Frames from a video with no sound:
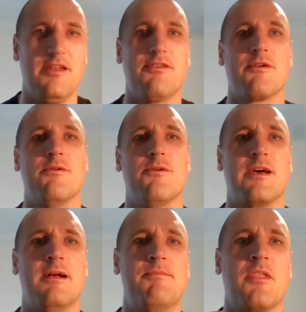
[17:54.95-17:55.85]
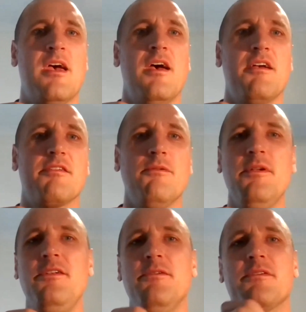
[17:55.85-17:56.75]
Beauty Through Order. So I
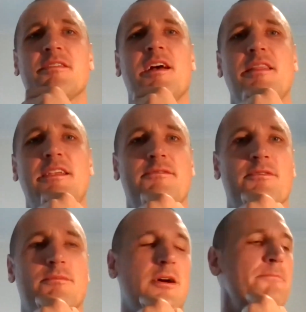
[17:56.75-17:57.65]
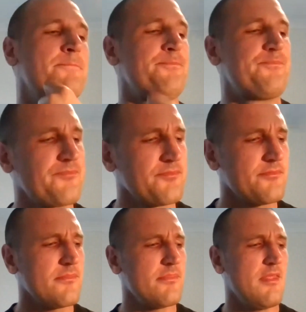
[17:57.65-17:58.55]
want to do a slightly different one.
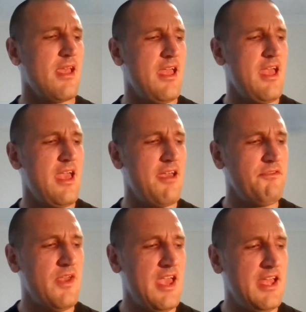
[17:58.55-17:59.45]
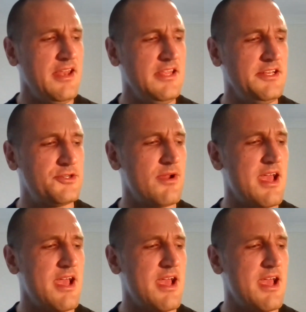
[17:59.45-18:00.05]
Have you had any